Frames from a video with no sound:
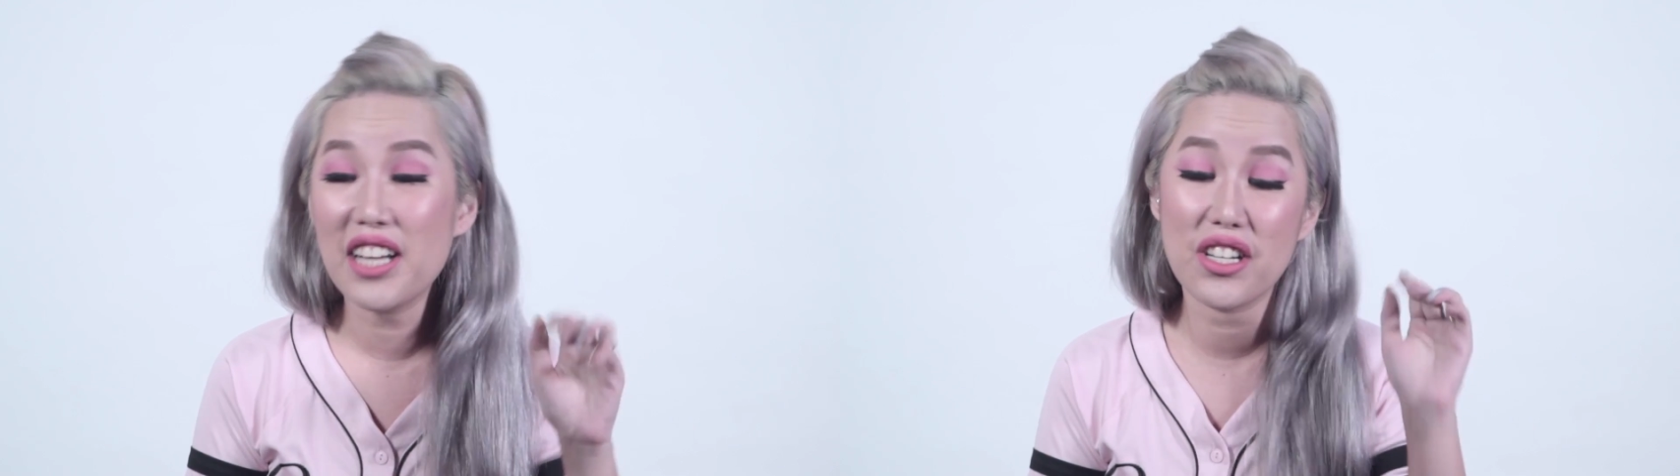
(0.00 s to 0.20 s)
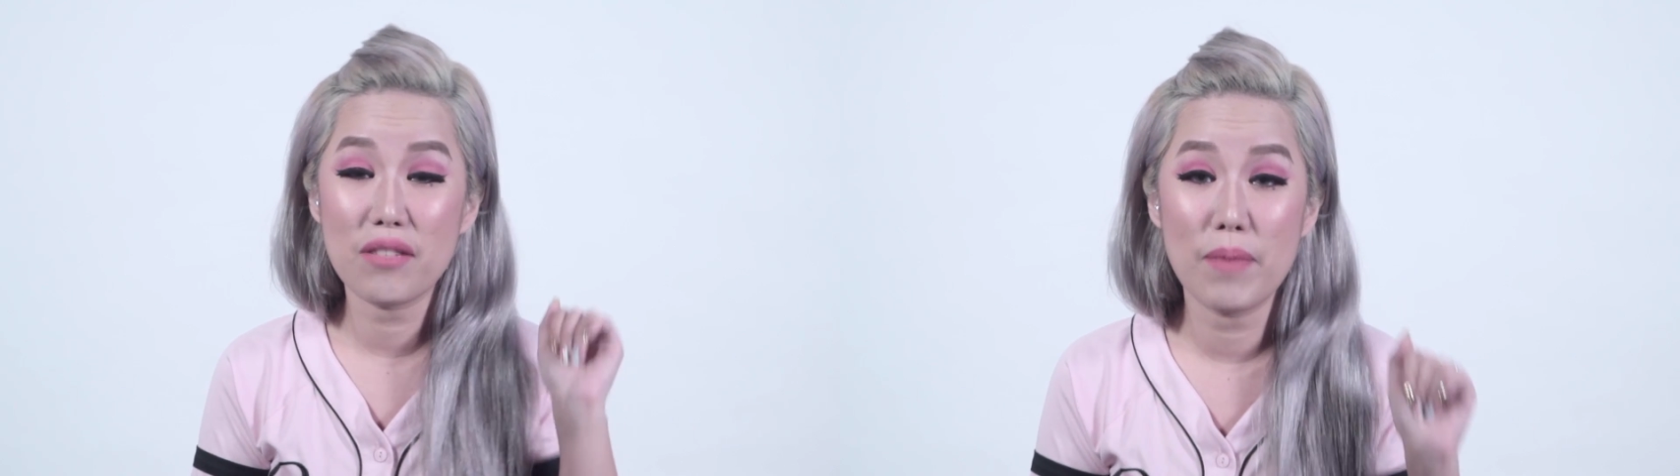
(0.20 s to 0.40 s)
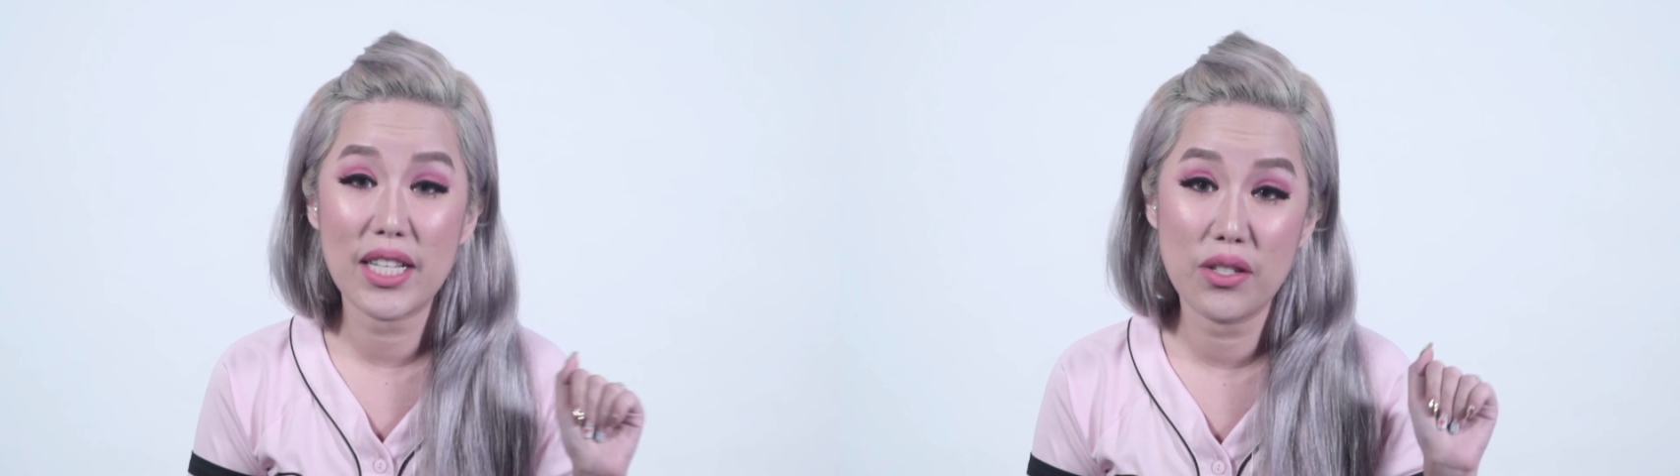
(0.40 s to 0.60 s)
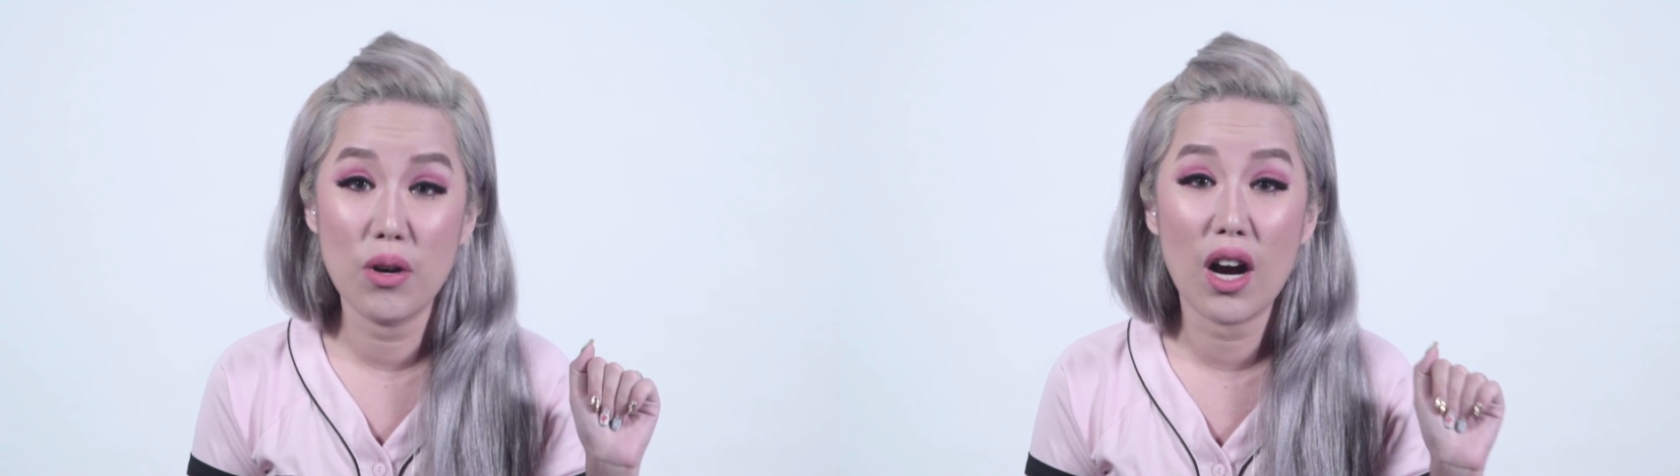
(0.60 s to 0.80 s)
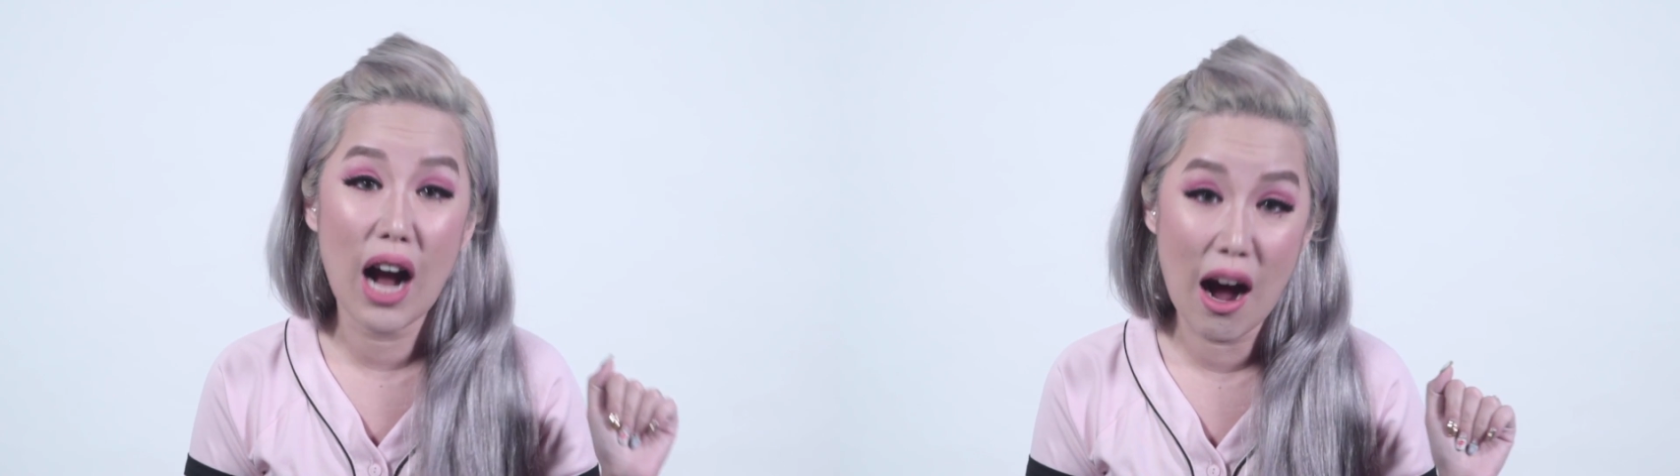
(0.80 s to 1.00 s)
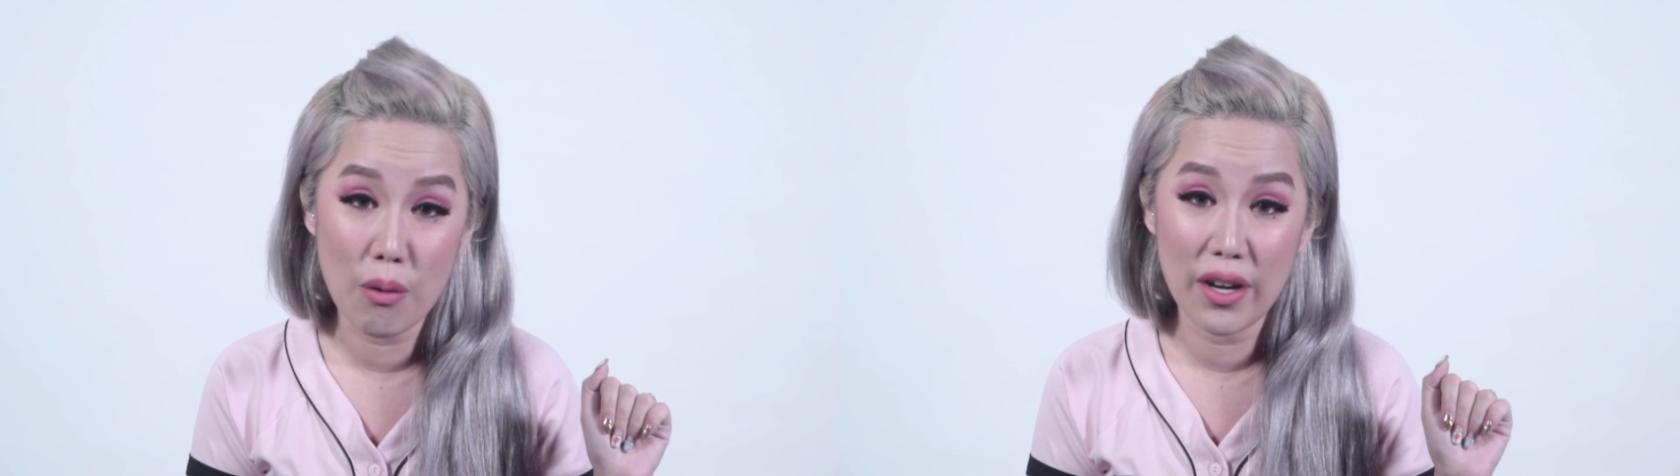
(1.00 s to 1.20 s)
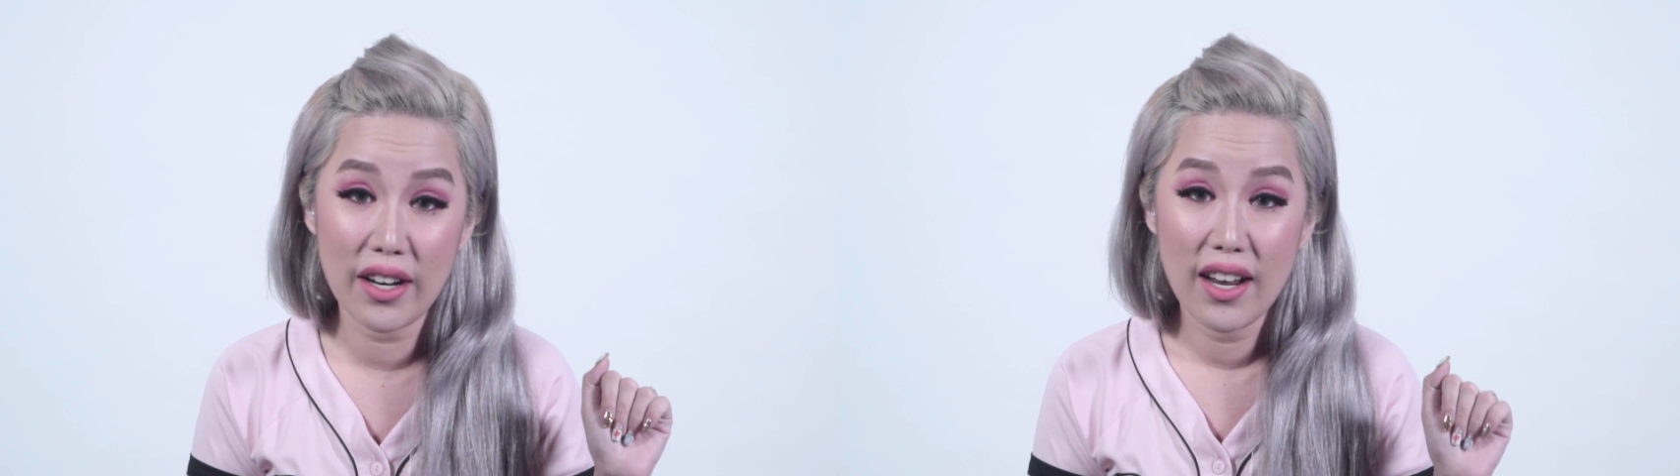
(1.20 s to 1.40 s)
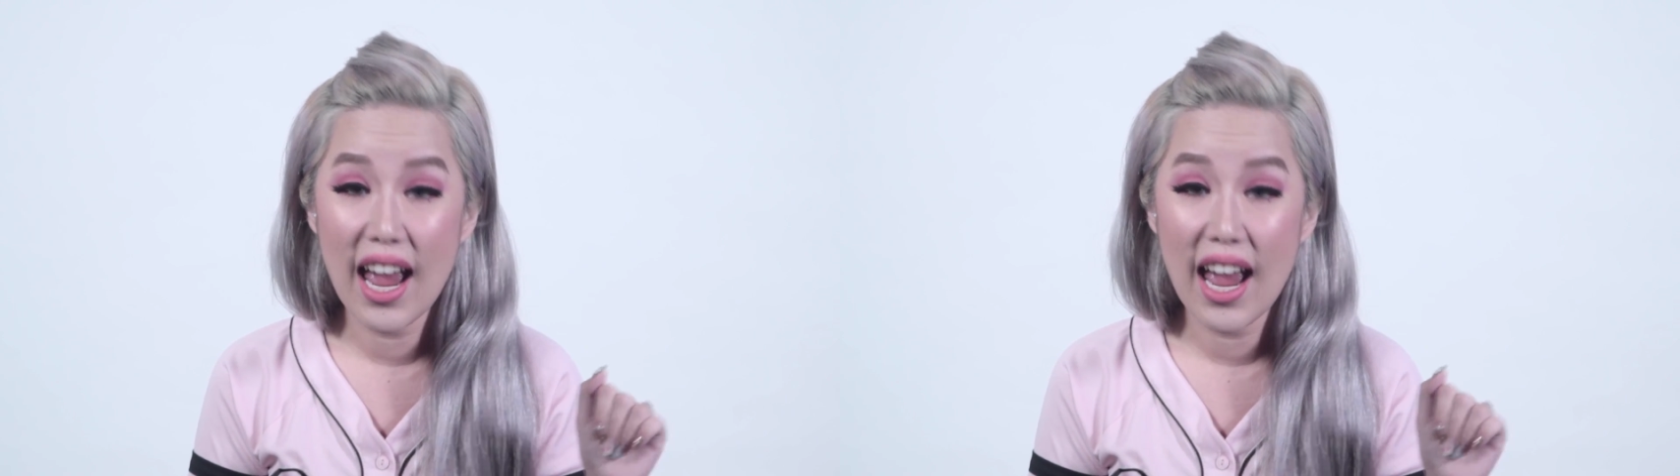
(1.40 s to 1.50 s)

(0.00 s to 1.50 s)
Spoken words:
That just makes you a coward.